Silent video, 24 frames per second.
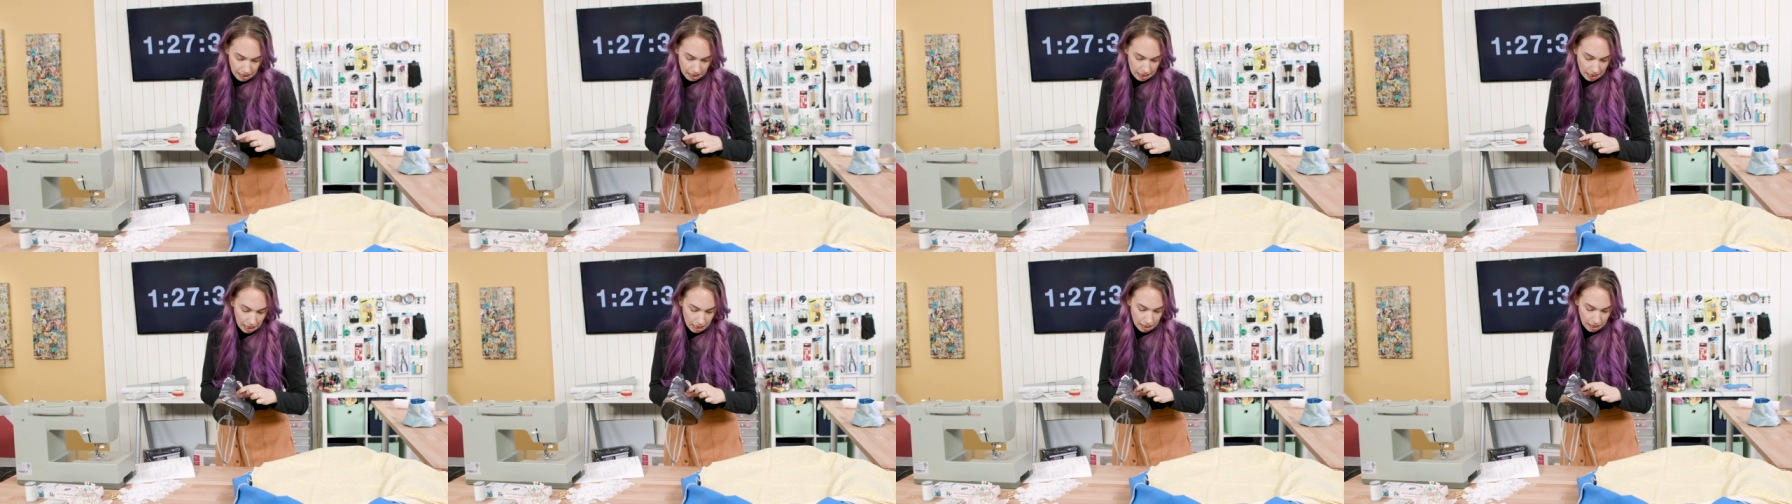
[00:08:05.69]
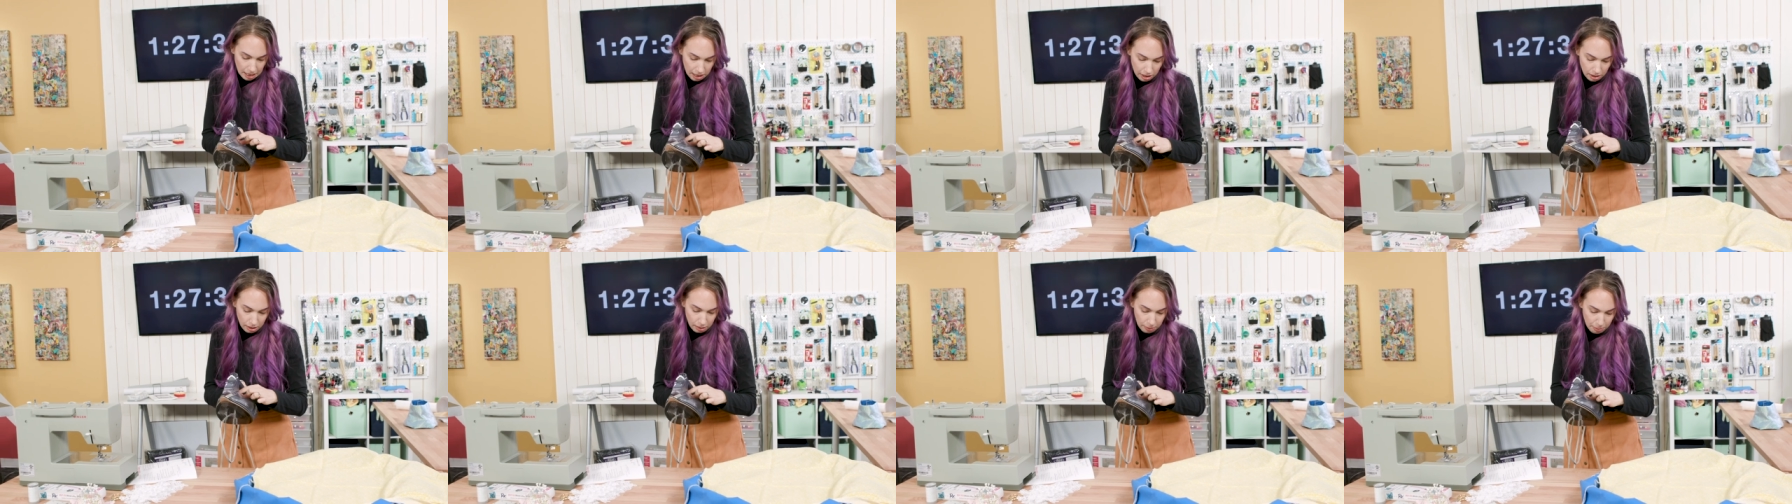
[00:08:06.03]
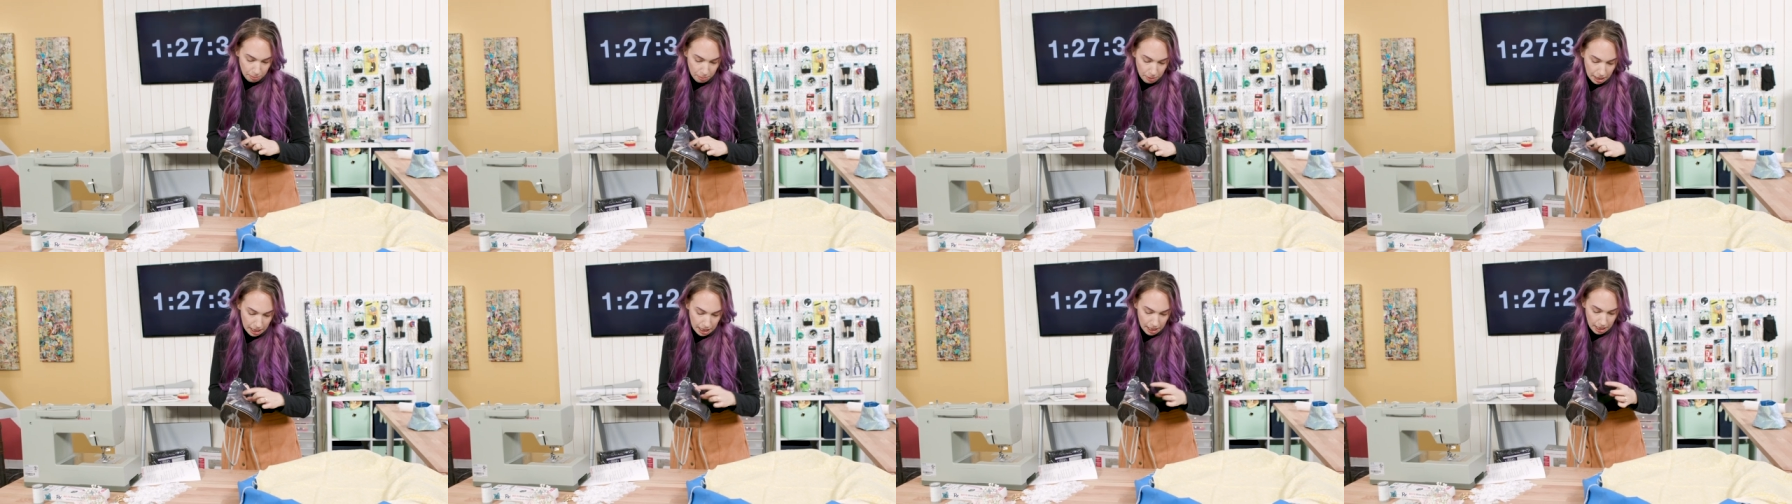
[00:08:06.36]
a nice little
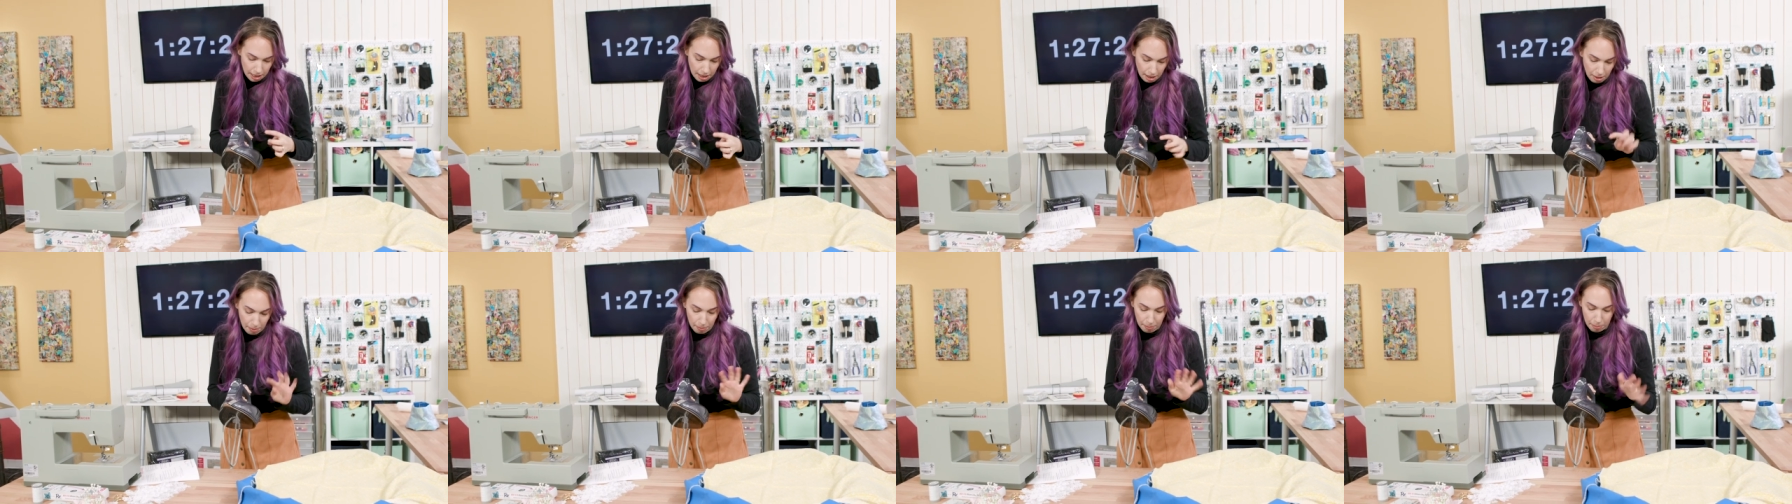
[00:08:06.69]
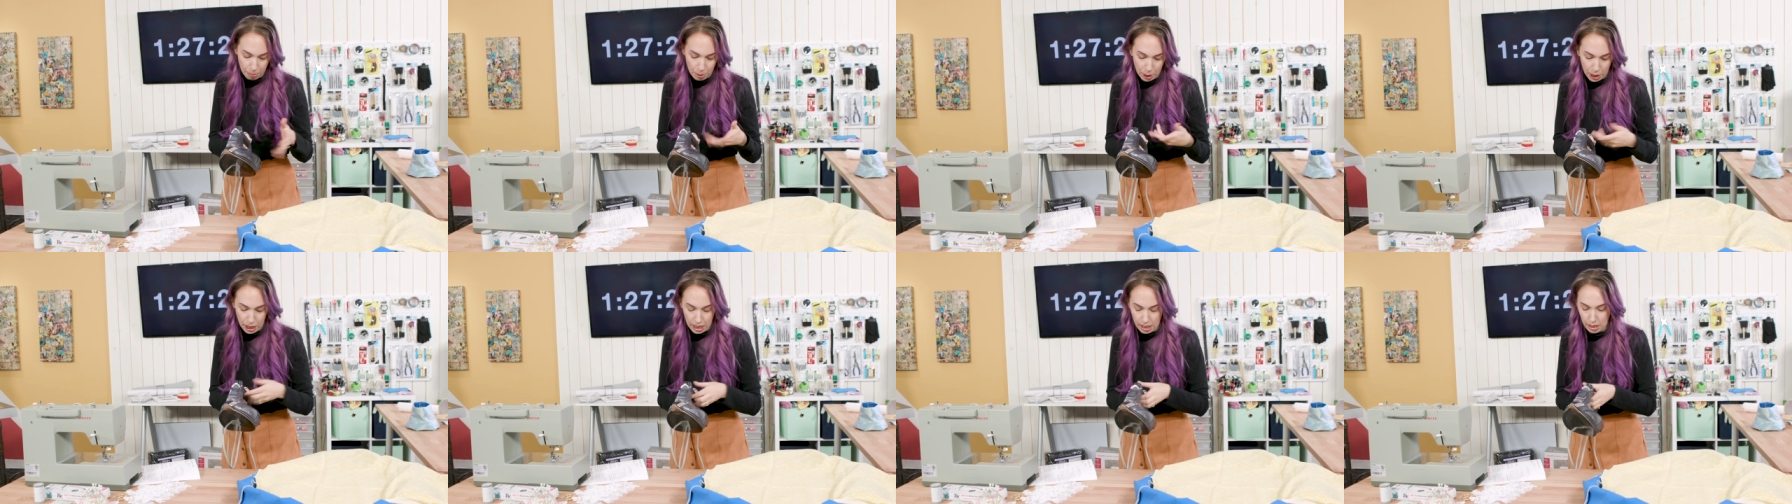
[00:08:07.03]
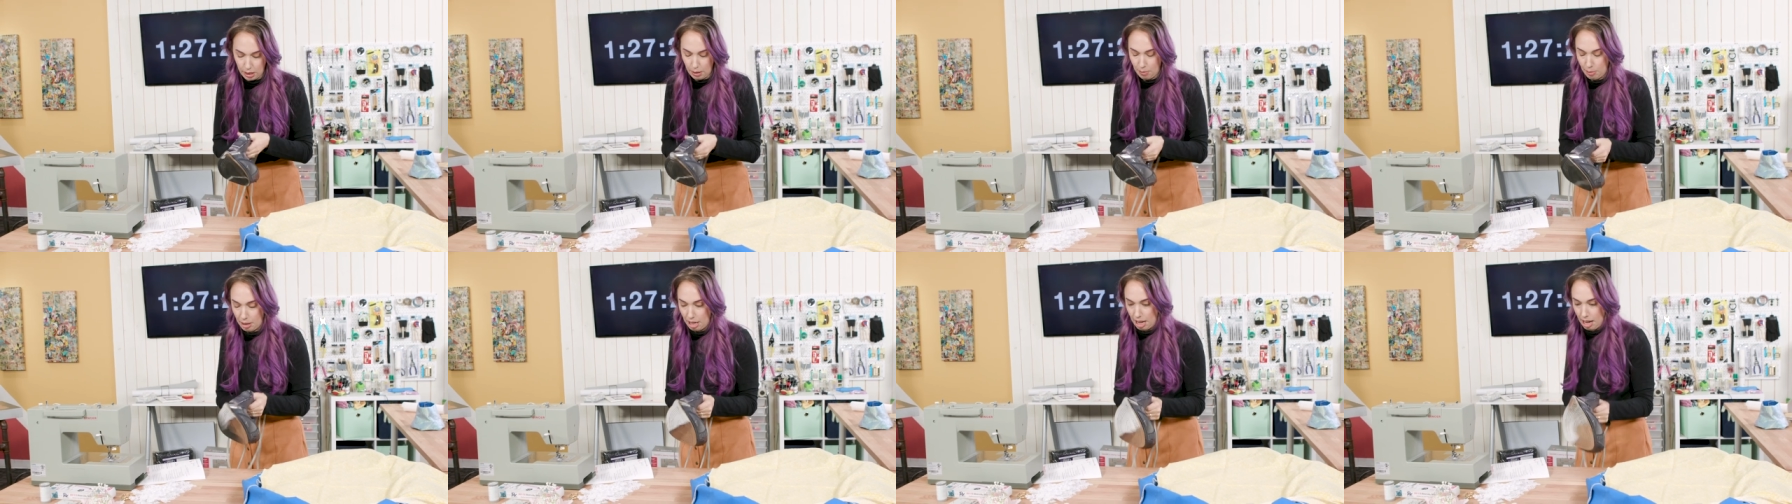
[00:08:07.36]
medium place
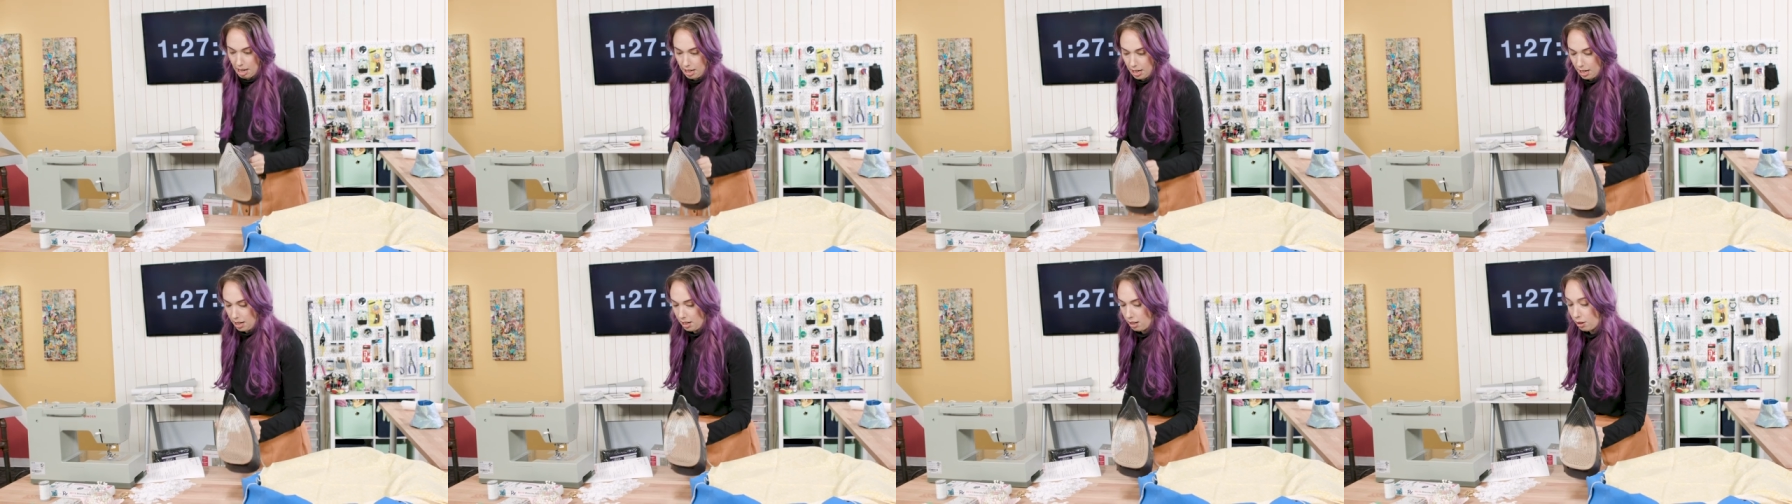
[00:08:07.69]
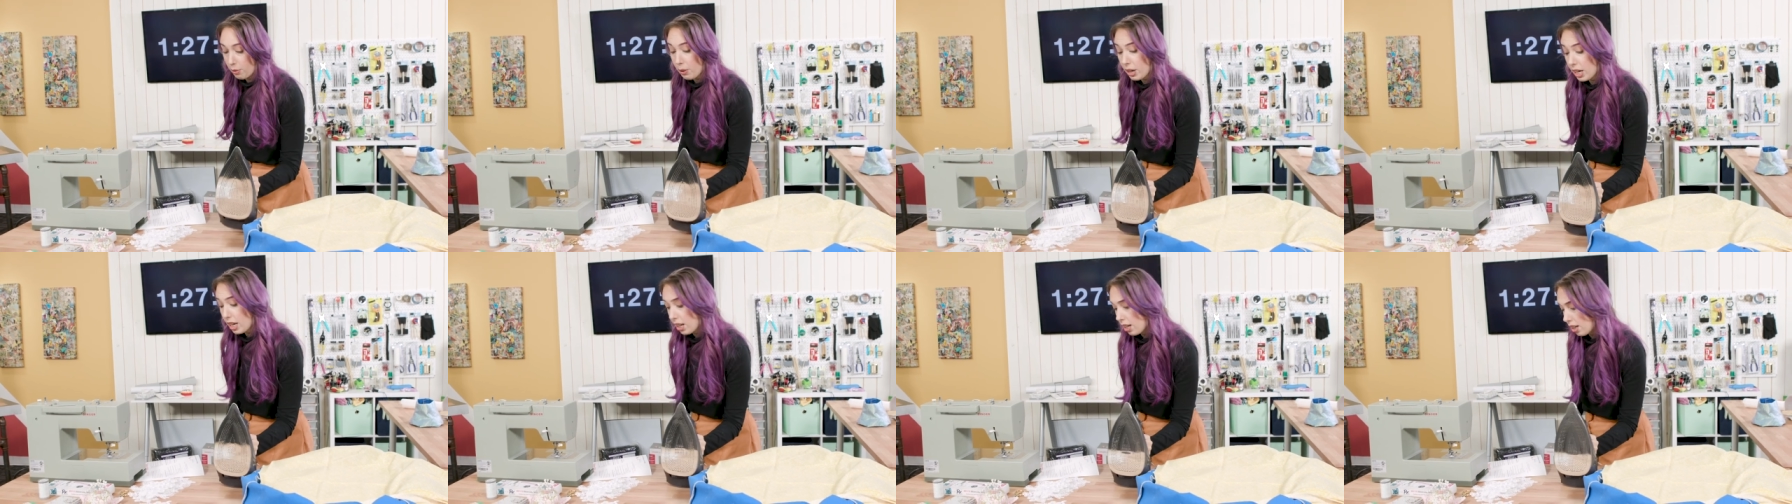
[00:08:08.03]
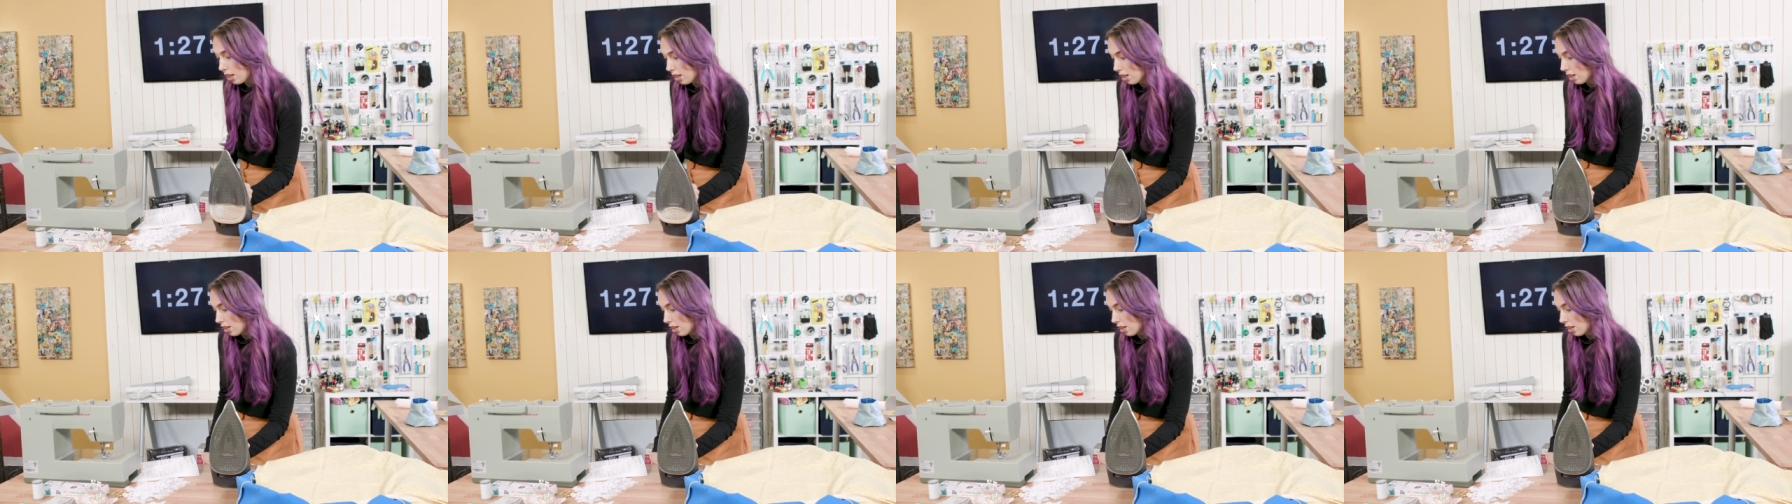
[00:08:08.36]
to be at anyway.